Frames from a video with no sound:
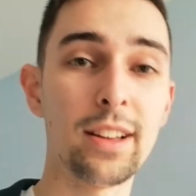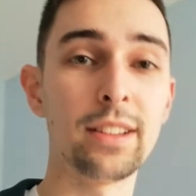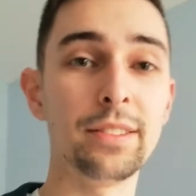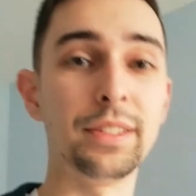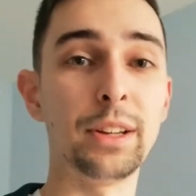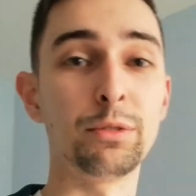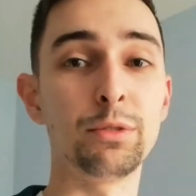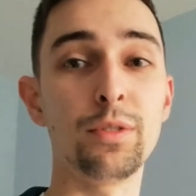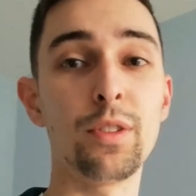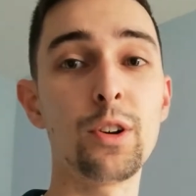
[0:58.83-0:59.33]

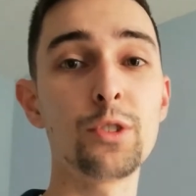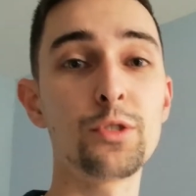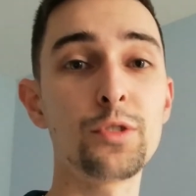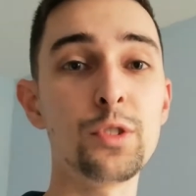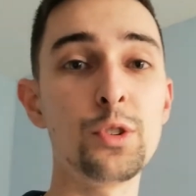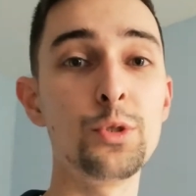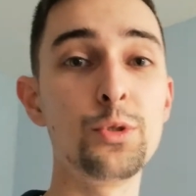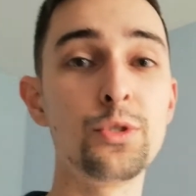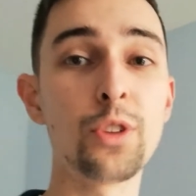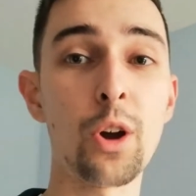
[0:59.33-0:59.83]
Now, for those of you
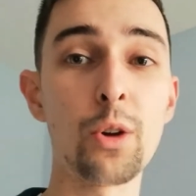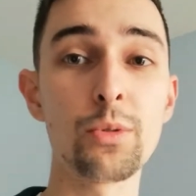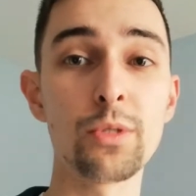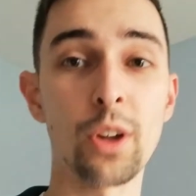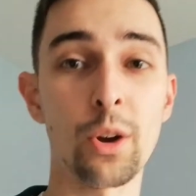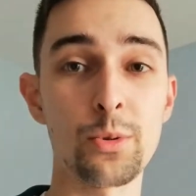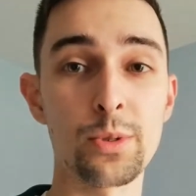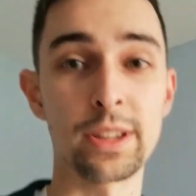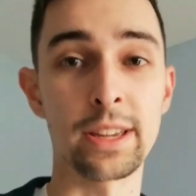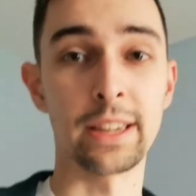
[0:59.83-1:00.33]
who don't
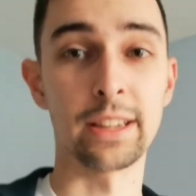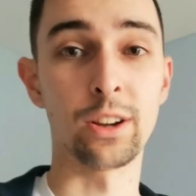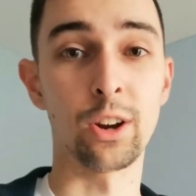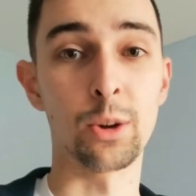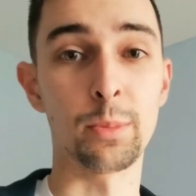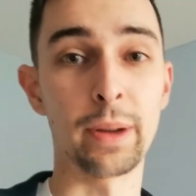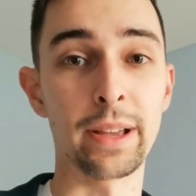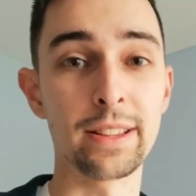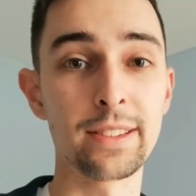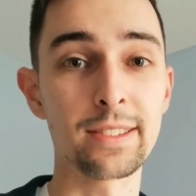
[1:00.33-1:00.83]
know Kier
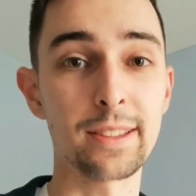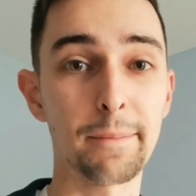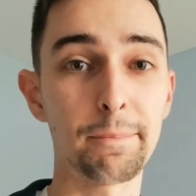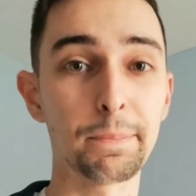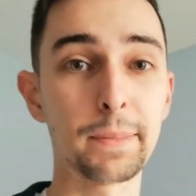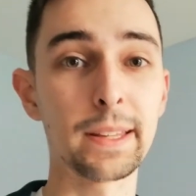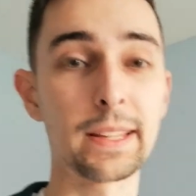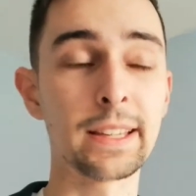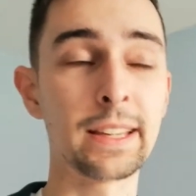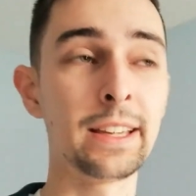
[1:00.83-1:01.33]

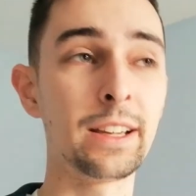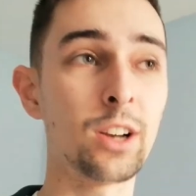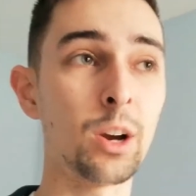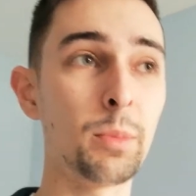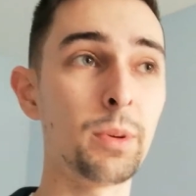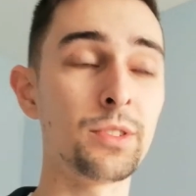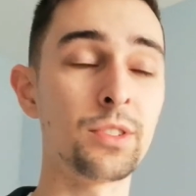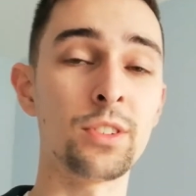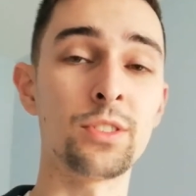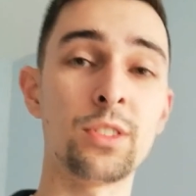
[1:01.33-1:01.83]

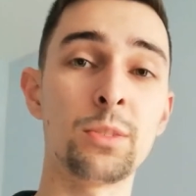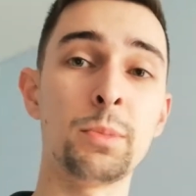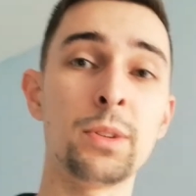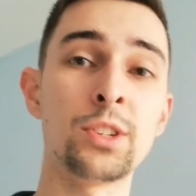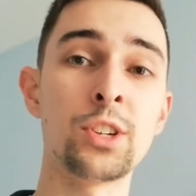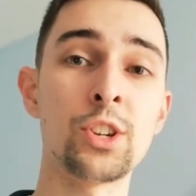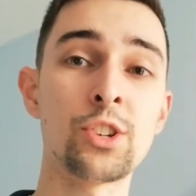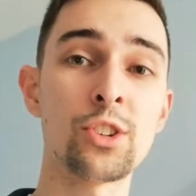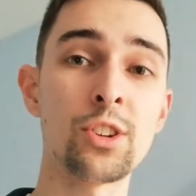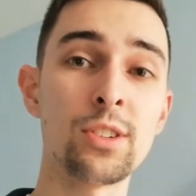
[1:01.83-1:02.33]
Gomes is a
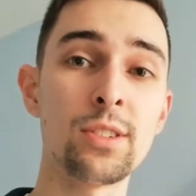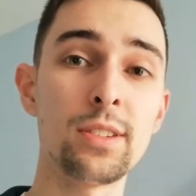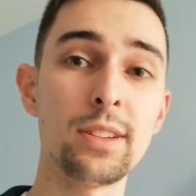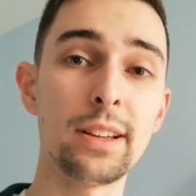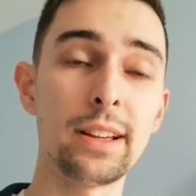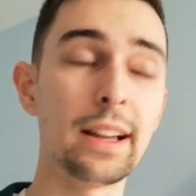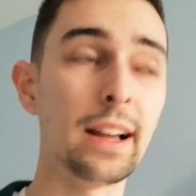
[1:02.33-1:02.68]
magician.